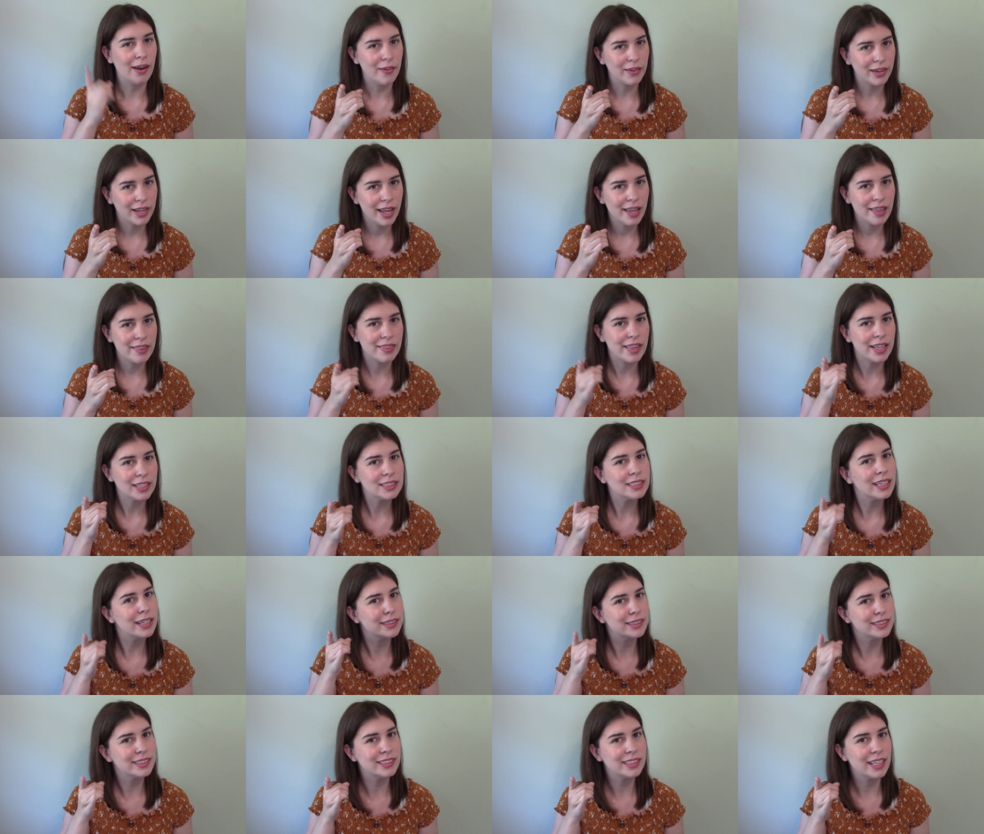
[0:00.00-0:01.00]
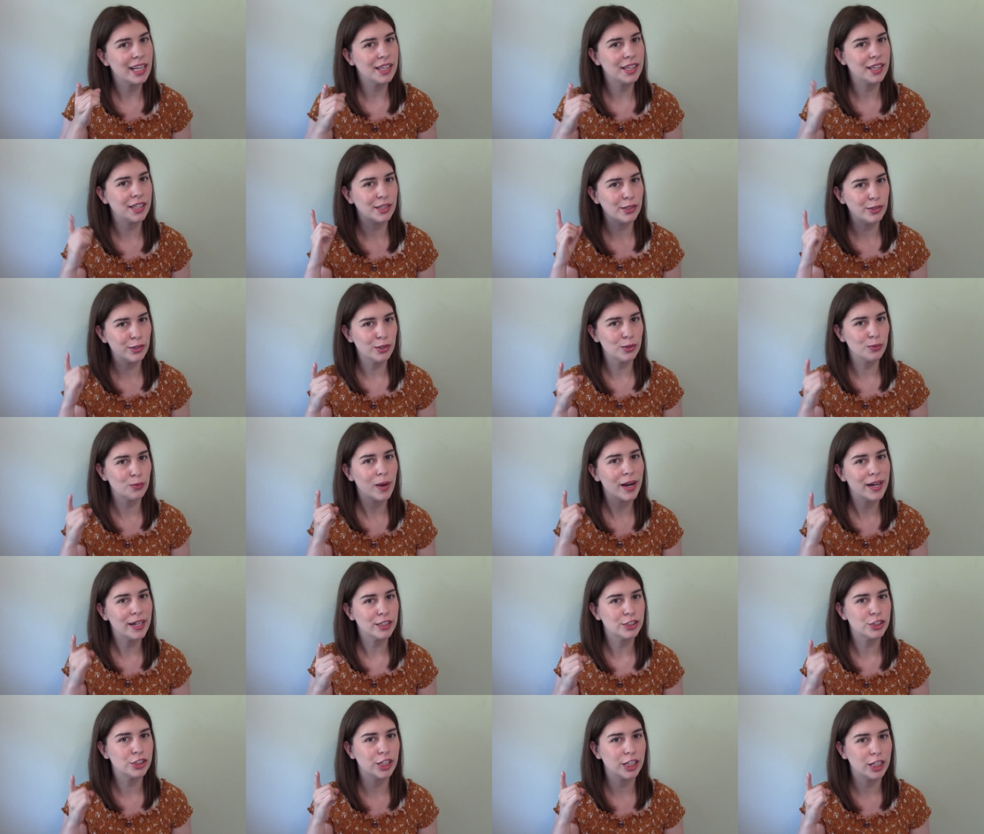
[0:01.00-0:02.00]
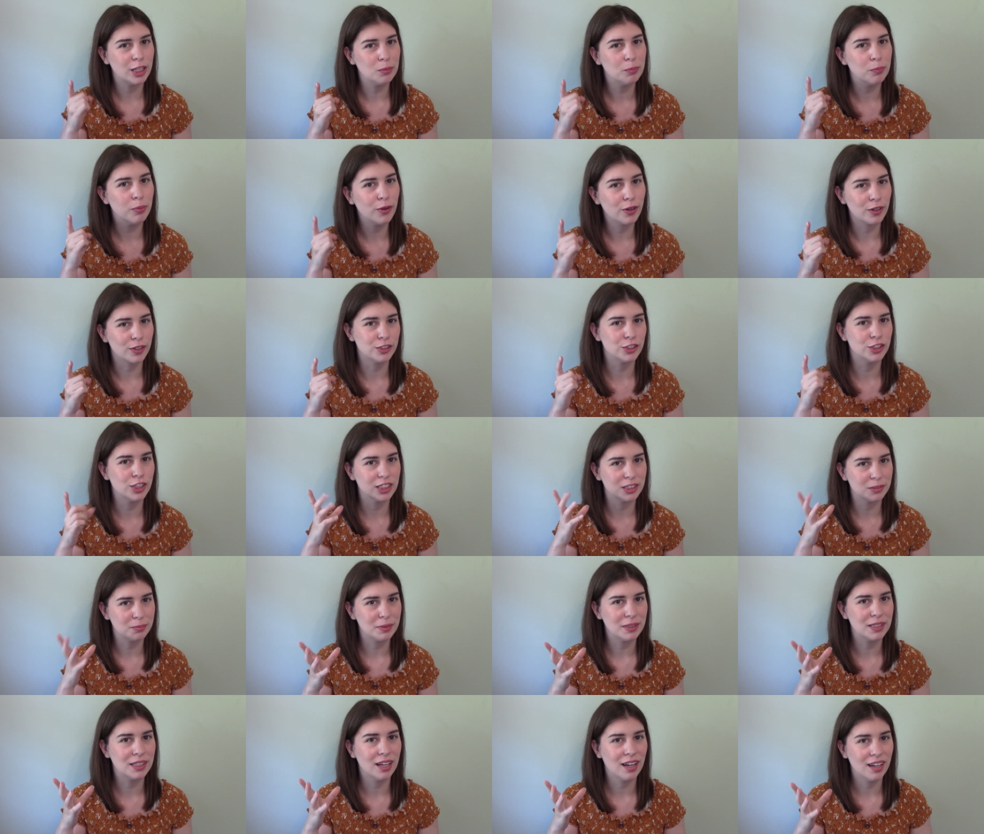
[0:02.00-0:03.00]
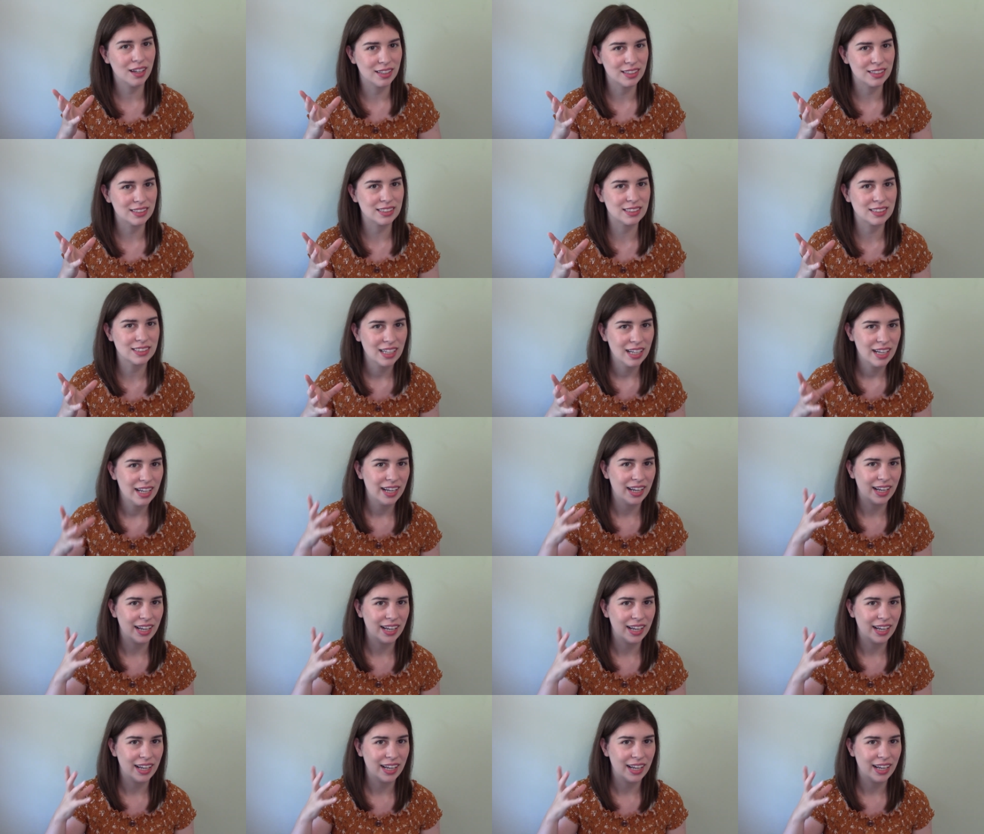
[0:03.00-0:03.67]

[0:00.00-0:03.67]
again, that's not to say that you can write a shitty book just because